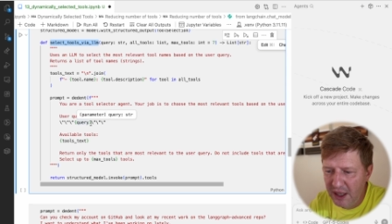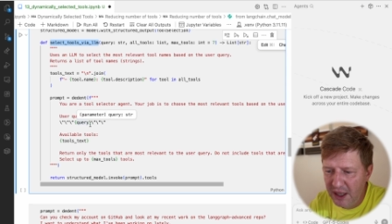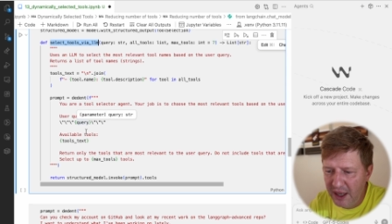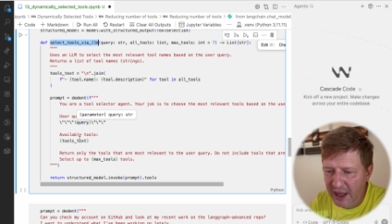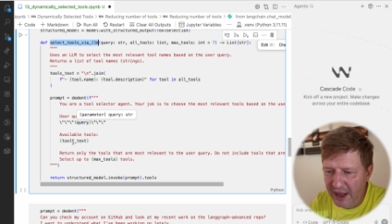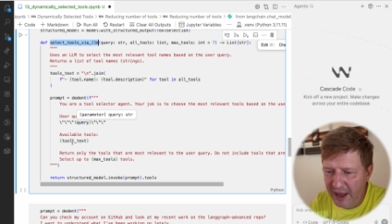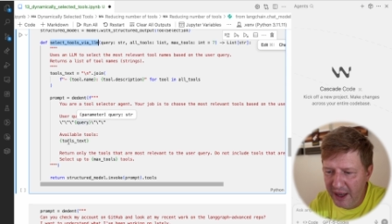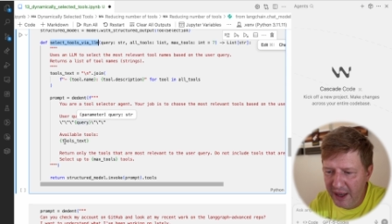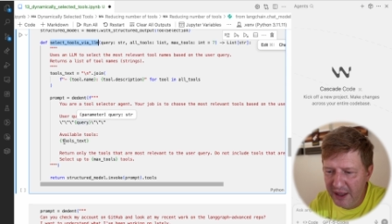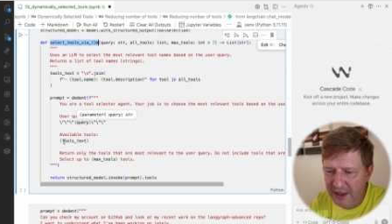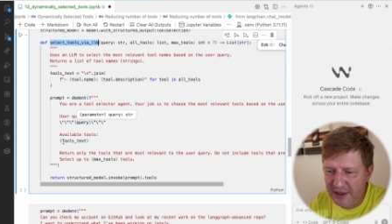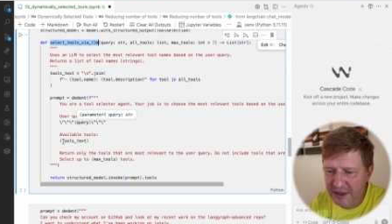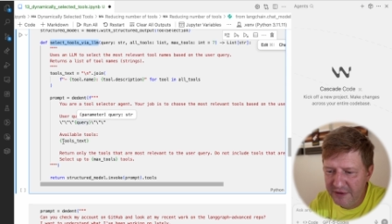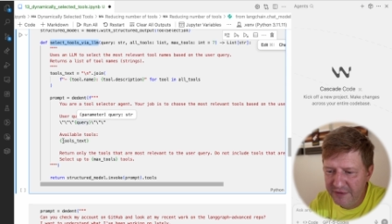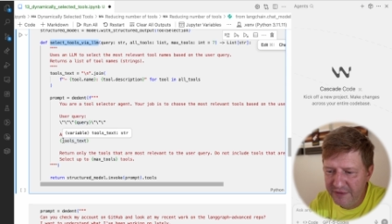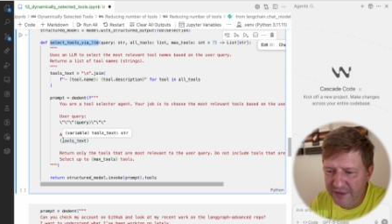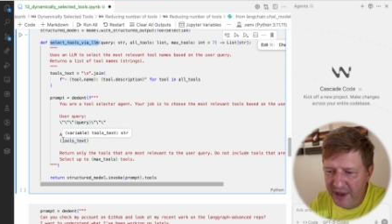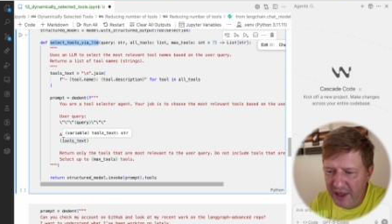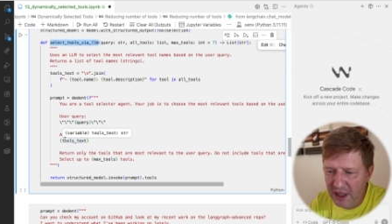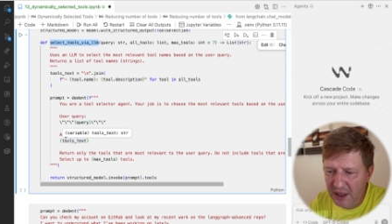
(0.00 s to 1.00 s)
and
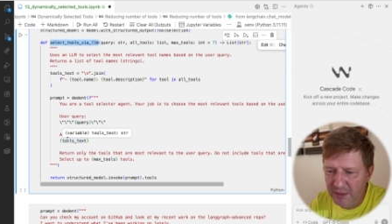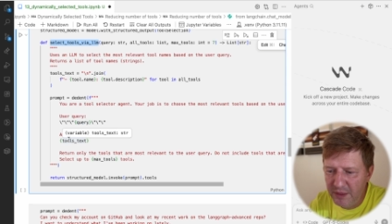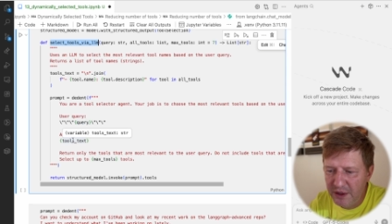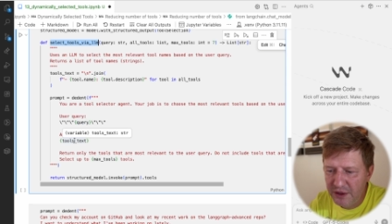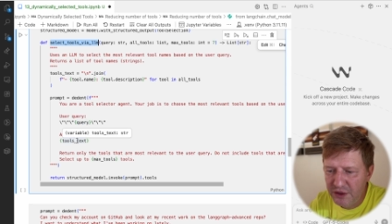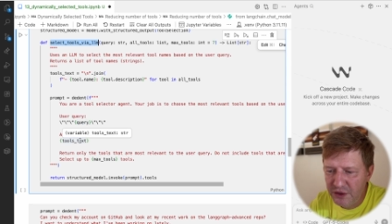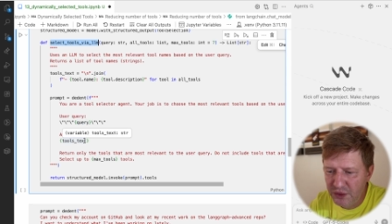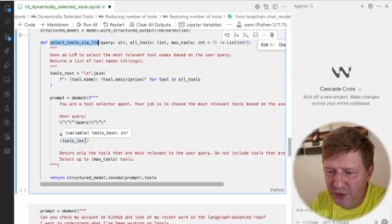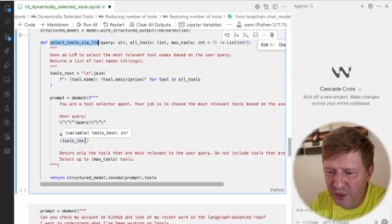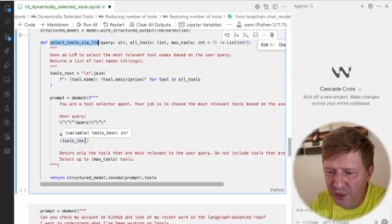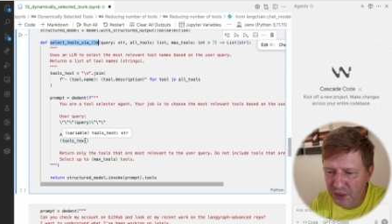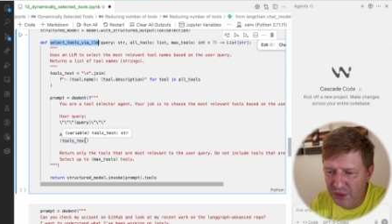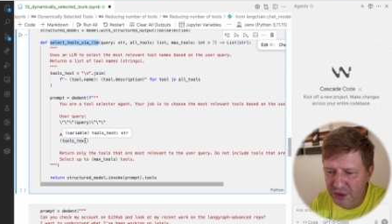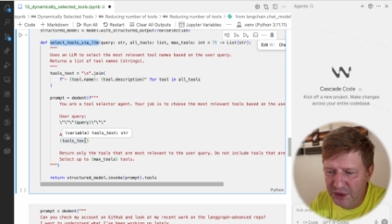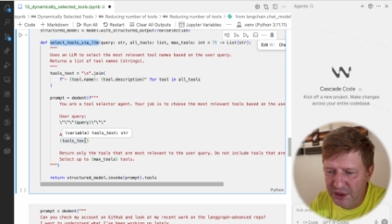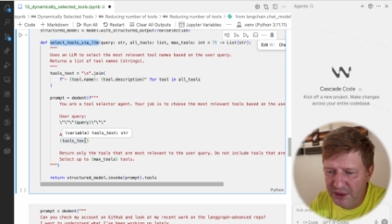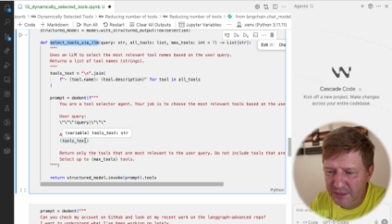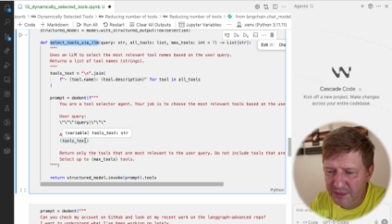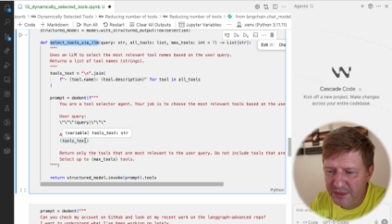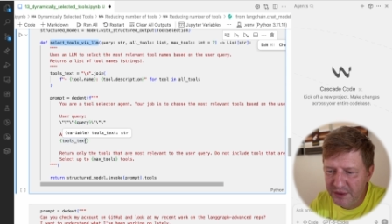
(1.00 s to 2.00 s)
available
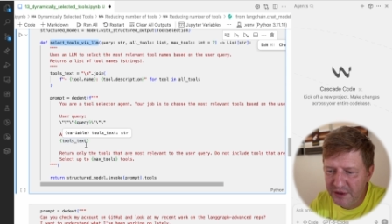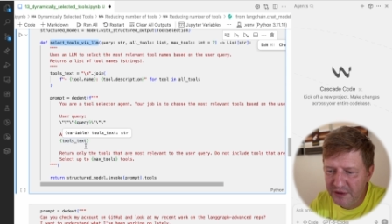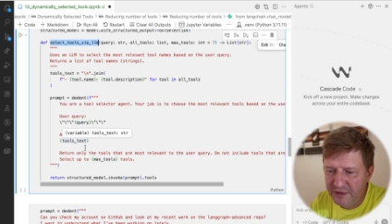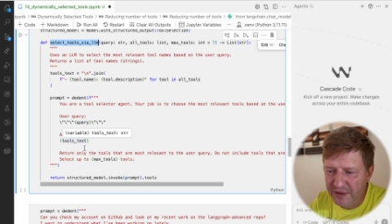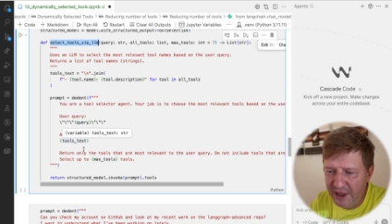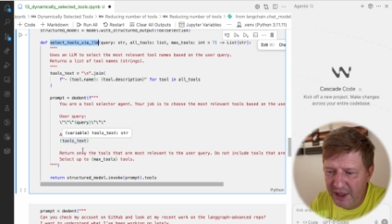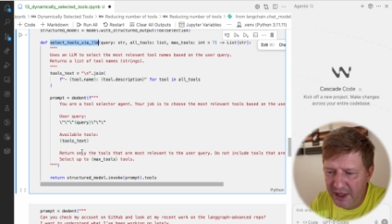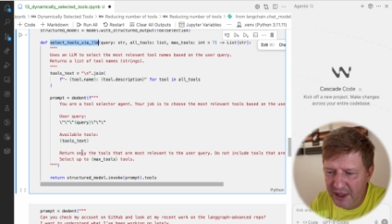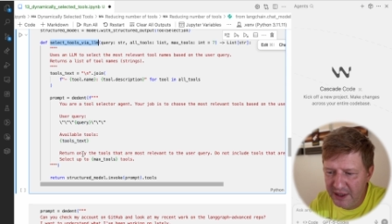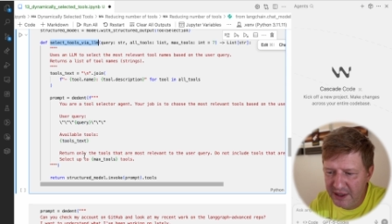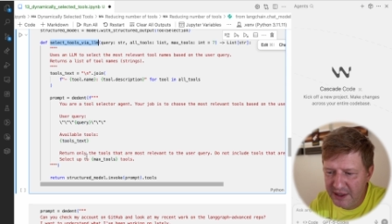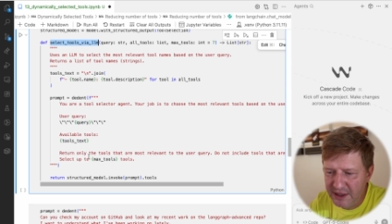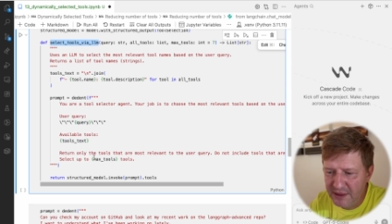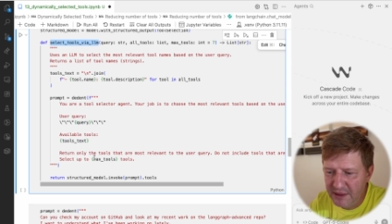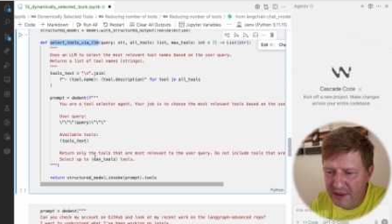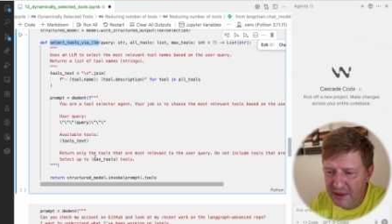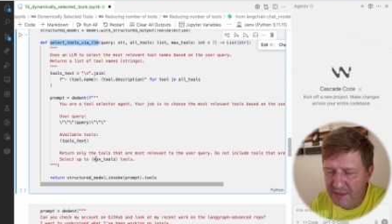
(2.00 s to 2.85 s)
tools provide us